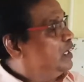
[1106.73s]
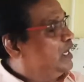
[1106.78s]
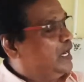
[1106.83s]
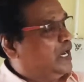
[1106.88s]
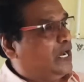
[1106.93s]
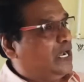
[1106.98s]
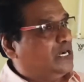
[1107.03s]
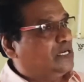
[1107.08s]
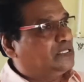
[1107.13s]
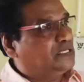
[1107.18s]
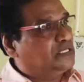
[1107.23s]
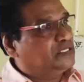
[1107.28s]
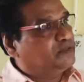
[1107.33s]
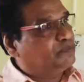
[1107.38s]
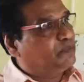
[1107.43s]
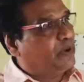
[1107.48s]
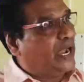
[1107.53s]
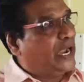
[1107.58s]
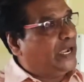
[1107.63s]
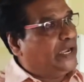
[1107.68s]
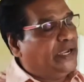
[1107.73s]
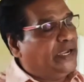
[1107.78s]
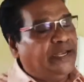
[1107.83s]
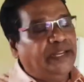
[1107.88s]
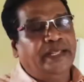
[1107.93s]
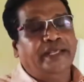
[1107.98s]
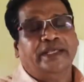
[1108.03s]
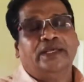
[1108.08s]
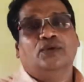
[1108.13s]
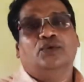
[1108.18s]
and it is
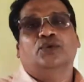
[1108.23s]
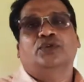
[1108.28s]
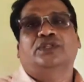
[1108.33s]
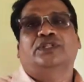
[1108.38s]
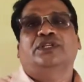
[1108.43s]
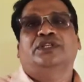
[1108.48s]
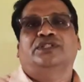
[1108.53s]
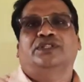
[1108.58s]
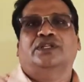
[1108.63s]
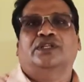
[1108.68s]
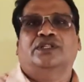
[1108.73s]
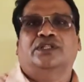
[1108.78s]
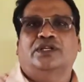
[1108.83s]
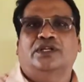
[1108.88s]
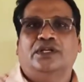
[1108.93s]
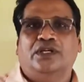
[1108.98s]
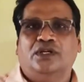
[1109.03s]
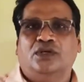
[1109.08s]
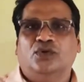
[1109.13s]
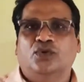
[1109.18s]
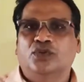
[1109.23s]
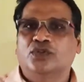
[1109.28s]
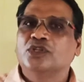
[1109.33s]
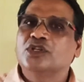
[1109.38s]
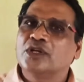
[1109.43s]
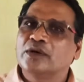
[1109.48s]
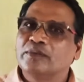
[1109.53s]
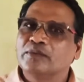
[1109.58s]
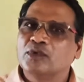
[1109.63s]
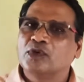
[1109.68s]
binding with each other with
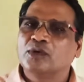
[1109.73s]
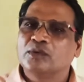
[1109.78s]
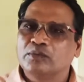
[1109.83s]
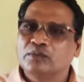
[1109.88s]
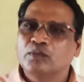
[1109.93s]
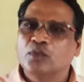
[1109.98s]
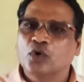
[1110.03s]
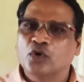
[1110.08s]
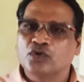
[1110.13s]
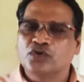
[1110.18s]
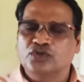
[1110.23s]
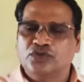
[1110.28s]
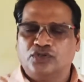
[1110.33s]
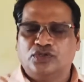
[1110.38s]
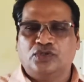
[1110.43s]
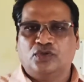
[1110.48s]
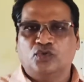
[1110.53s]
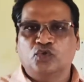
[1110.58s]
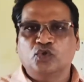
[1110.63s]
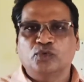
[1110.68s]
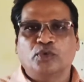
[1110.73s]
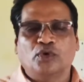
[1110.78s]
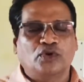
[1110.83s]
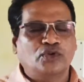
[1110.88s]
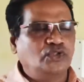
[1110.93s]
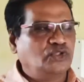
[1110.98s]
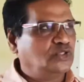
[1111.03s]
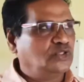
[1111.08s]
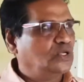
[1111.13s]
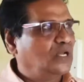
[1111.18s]
the bones, two
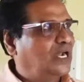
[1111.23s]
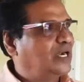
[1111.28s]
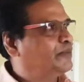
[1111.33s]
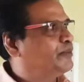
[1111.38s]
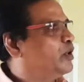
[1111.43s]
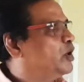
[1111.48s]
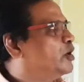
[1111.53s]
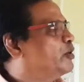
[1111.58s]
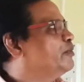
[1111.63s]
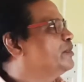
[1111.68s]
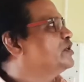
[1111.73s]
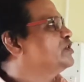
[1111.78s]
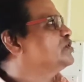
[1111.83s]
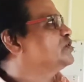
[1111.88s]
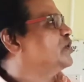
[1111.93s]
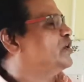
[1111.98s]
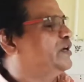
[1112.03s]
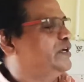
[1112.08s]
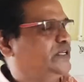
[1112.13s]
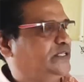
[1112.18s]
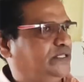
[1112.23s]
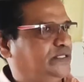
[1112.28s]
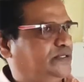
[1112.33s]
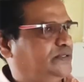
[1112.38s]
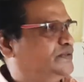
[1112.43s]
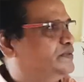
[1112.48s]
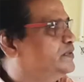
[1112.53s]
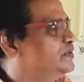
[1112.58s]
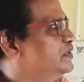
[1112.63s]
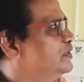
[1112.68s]
bones, and forming joints.
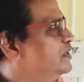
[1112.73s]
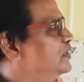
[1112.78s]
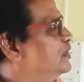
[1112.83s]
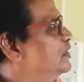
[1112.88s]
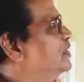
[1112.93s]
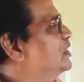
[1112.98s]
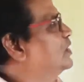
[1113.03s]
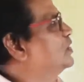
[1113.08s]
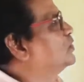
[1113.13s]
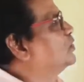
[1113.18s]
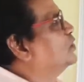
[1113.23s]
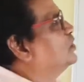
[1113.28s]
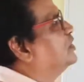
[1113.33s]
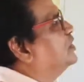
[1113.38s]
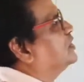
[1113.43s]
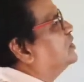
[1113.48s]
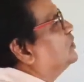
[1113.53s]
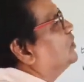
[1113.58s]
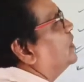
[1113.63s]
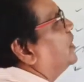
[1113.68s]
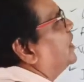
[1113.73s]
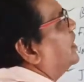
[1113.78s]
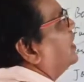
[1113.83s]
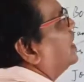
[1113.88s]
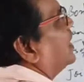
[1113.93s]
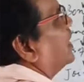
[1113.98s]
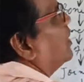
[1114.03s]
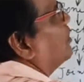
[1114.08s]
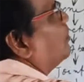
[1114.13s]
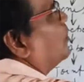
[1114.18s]
So this way
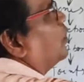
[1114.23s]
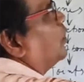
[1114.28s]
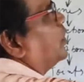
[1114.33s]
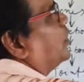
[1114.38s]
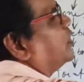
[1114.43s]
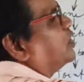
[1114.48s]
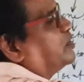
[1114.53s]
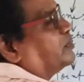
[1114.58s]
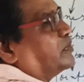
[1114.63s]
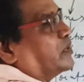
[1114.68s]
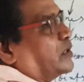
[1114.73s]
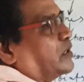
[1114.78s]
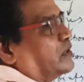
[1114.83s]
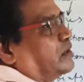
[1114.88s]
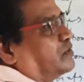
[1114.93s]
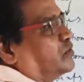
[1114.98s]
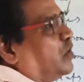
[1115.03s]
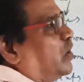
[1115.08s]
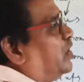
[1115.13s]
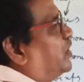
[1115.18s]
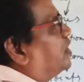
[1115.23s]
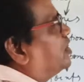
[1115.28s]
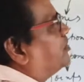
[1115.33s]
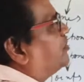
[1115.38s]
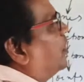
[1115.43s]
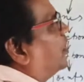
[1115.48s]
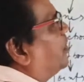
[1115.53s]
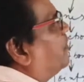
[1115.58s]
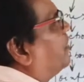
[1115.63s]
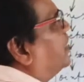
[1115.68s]
joint is
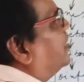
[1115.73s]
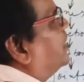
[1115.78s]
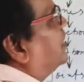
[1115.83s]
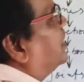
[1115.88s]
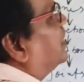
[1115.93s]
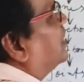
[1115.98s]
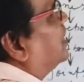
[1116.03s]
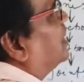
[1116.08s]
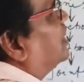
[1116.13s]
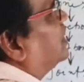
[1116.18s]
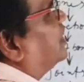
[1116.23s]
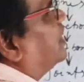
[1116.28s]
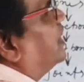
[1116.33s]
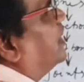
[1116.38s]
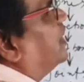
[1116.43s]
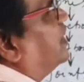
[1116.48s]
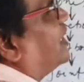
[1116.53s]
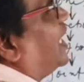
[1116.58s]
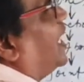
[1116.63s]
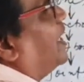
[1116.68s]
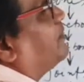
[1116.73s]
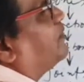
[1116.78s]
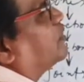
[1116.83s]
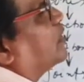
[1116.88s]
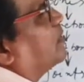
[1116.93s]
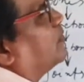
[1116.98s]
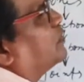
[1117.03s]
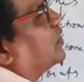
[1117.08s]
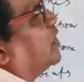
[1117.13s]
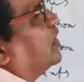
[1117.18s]
forming. Then types
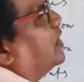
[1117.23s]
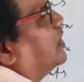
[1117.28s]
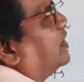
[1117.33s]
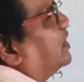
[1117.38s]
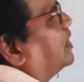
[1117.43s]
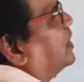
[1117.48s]
of joint,